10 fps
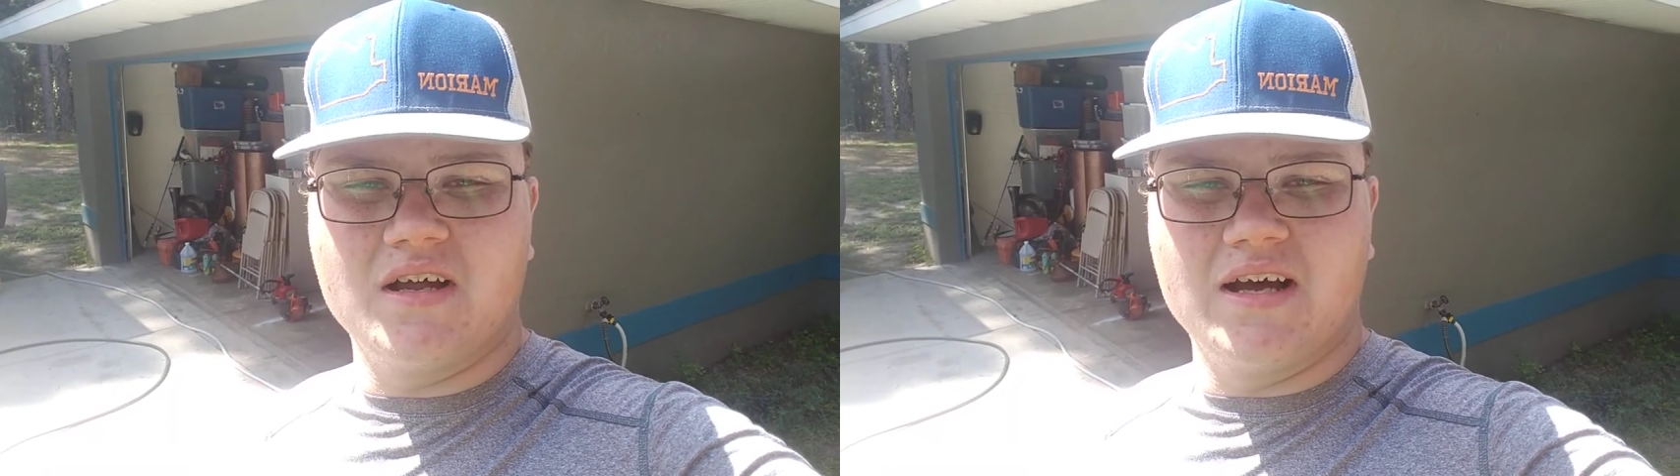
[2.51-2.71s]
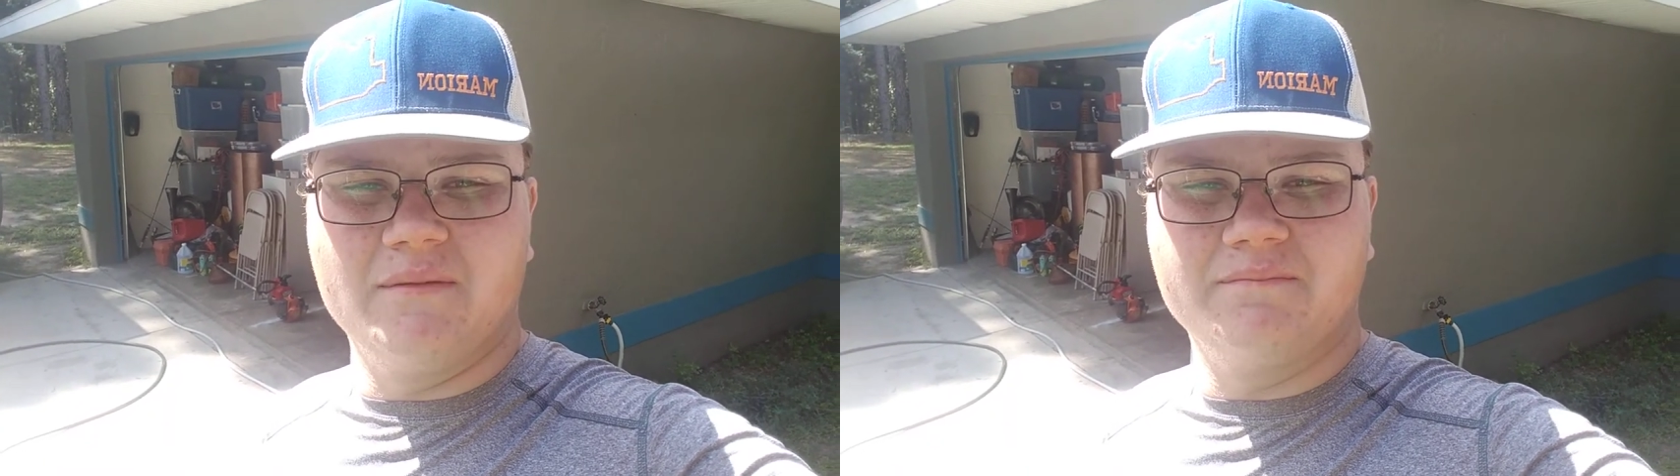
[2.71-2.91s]

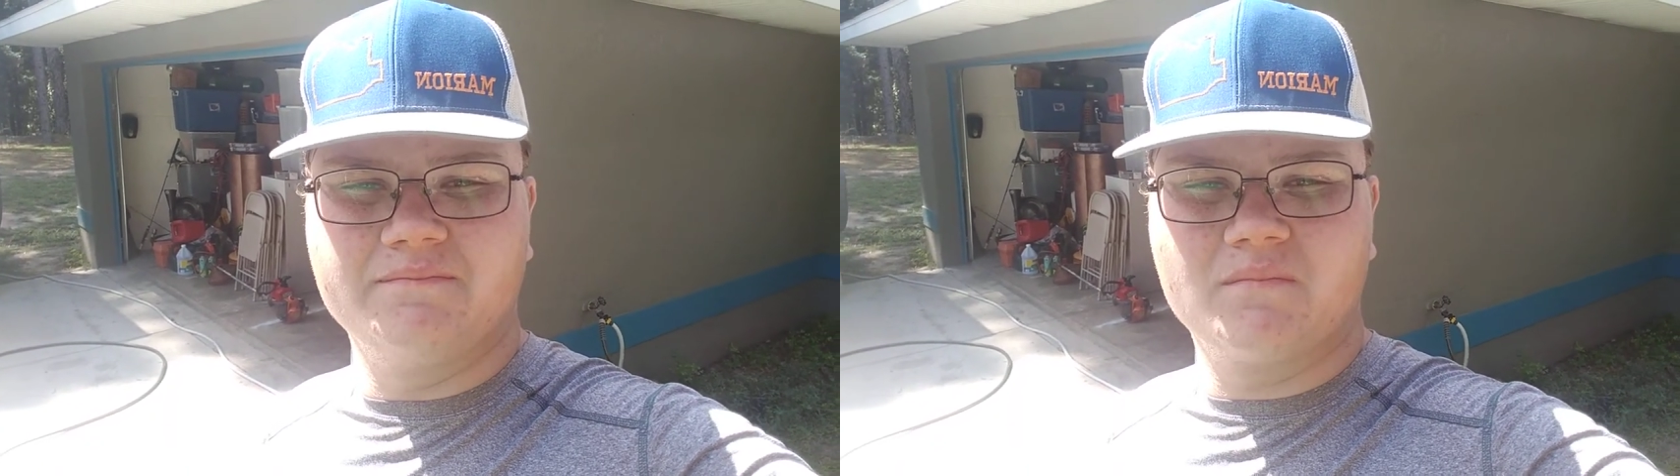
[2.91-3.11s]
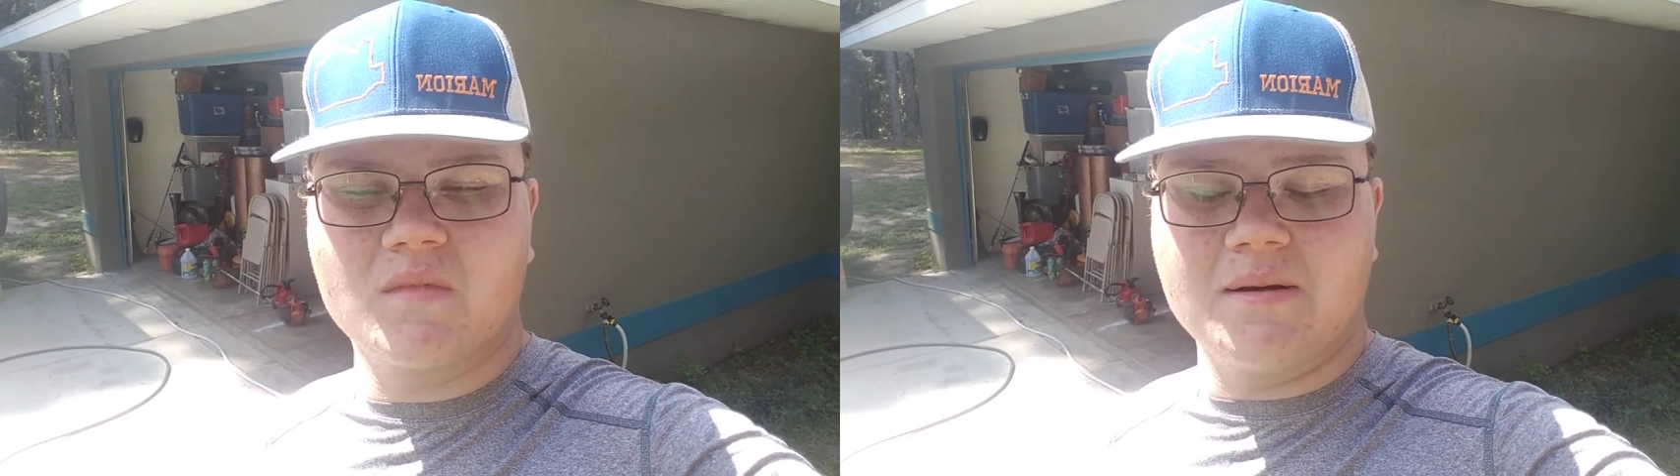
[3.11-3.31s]
I'm
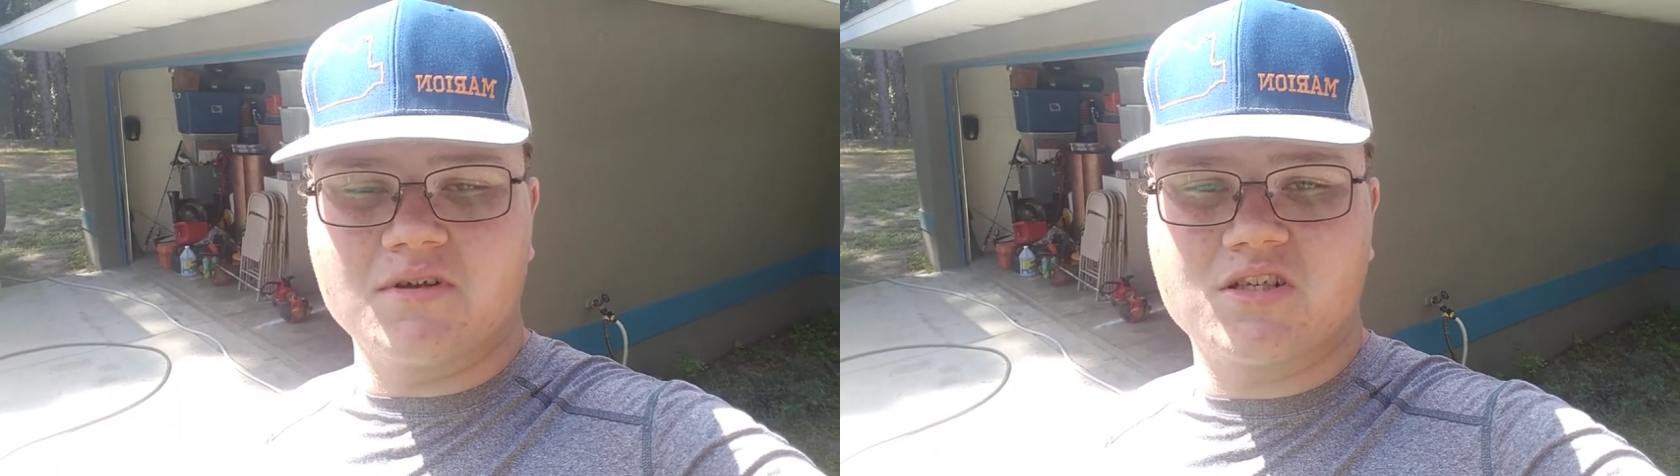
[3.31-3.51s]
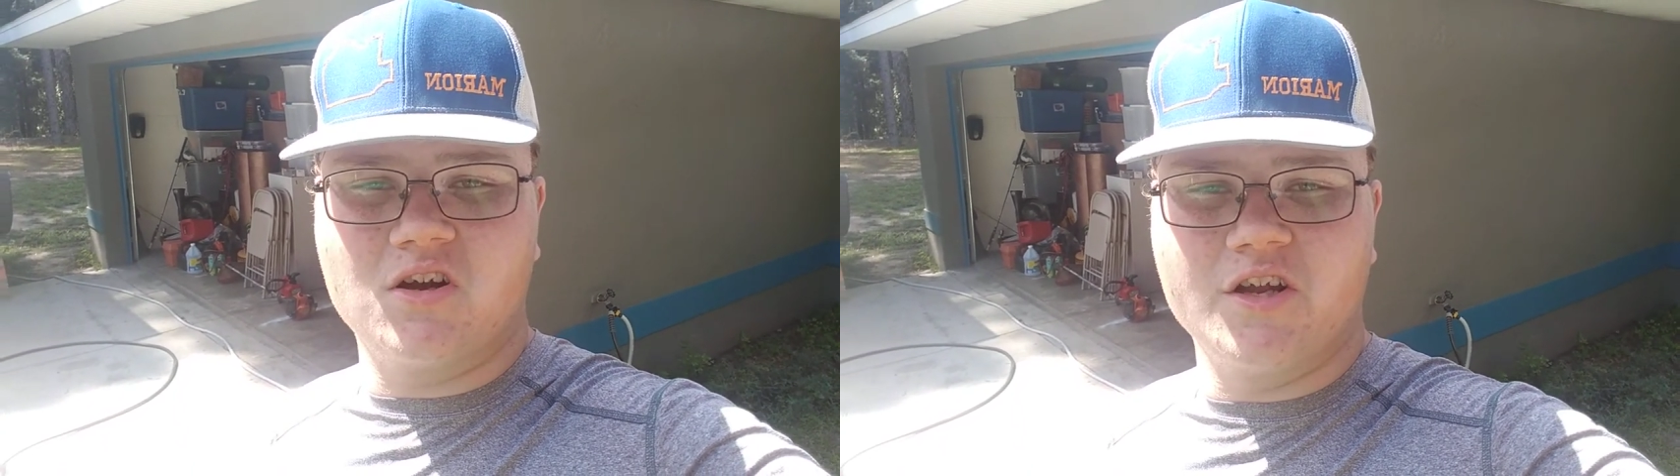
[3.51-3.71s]

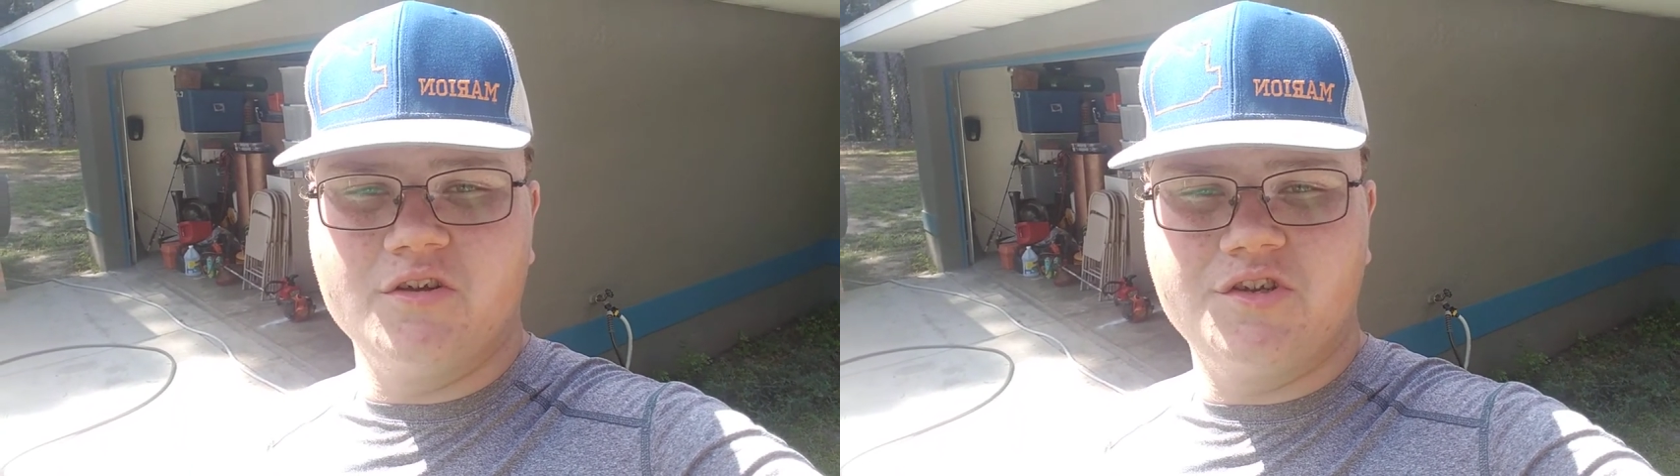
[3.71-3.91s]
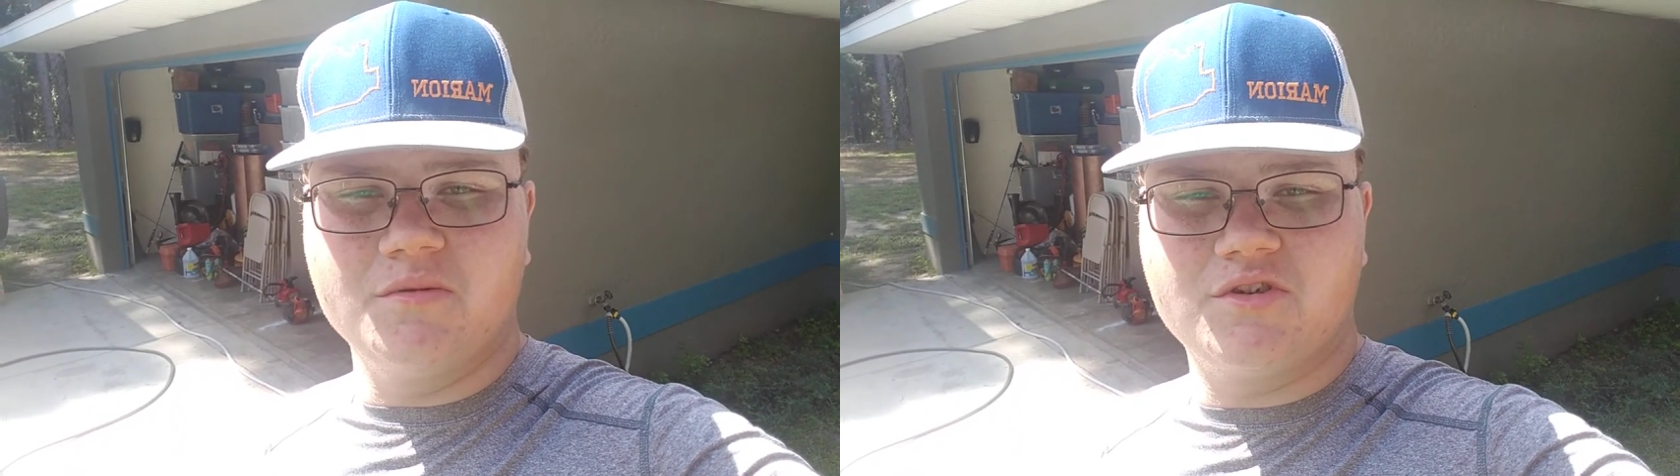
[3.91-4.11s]
gonna start a
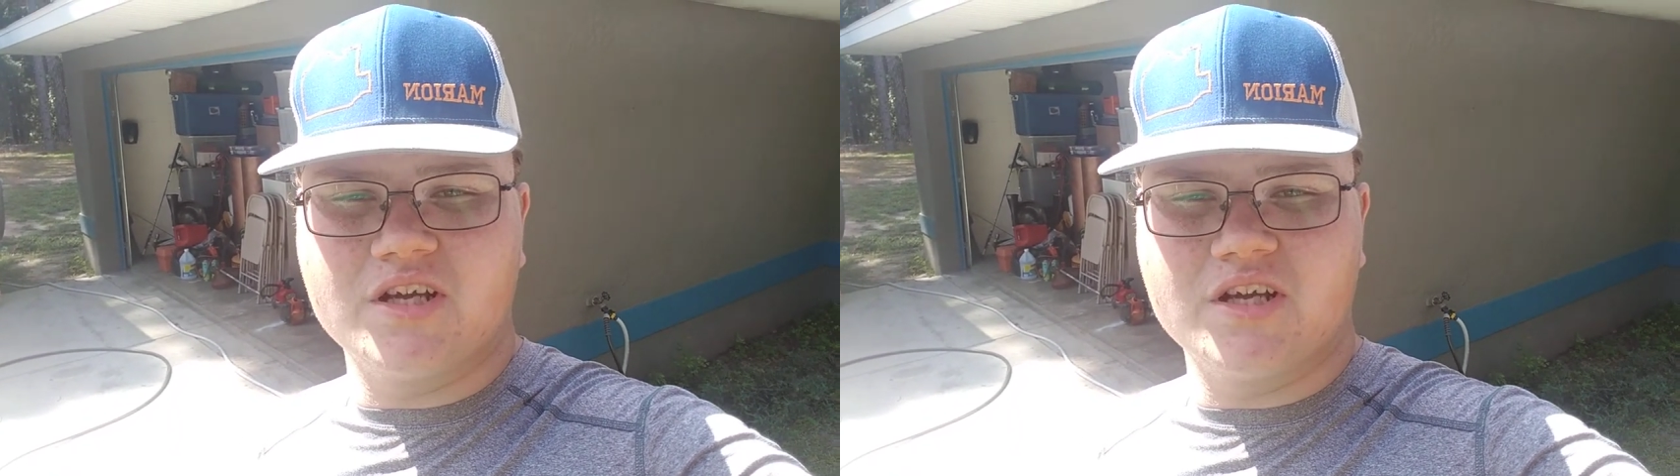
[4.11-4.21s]
YouTube